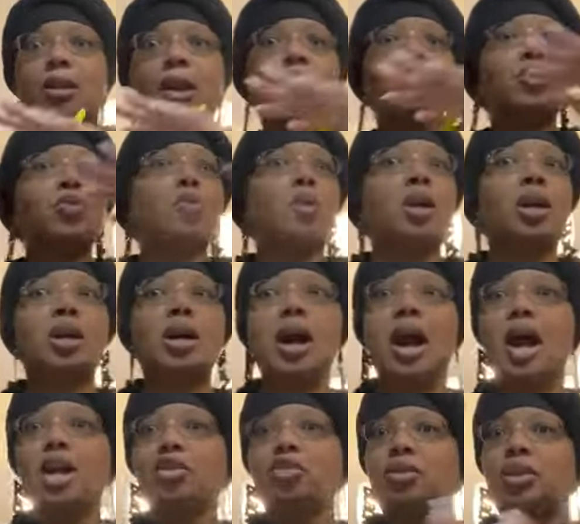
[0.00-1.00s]
that was one of the
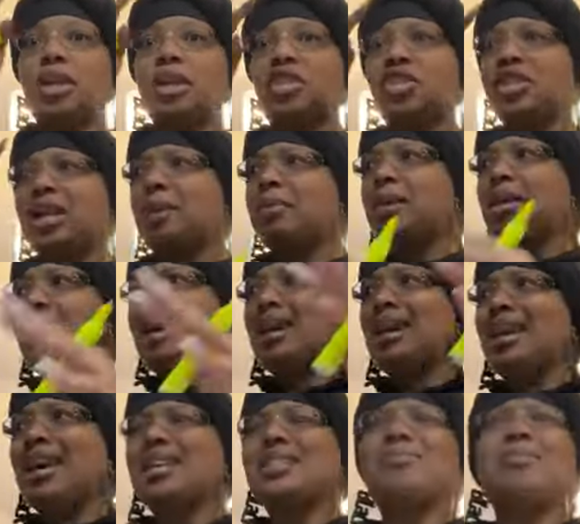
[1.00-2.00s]
contradictions I began
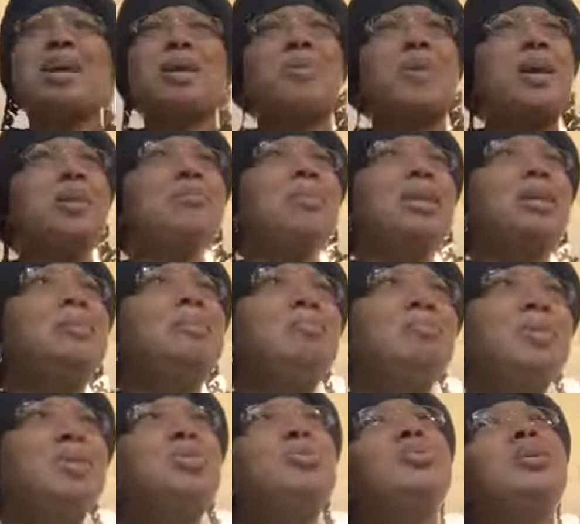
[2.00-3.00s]
to catch I'm like wait a minute
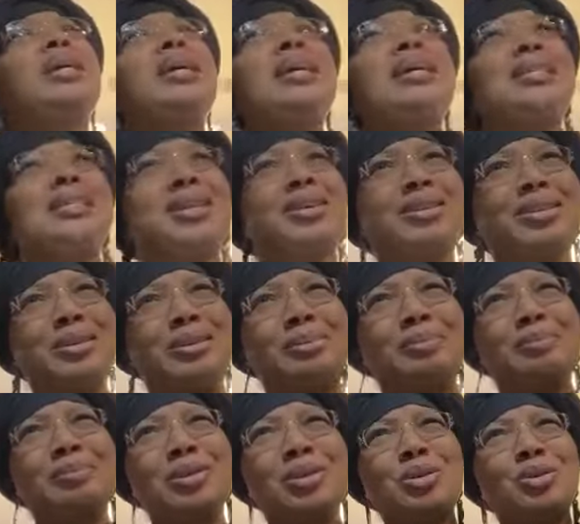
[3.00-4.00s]
you did tell them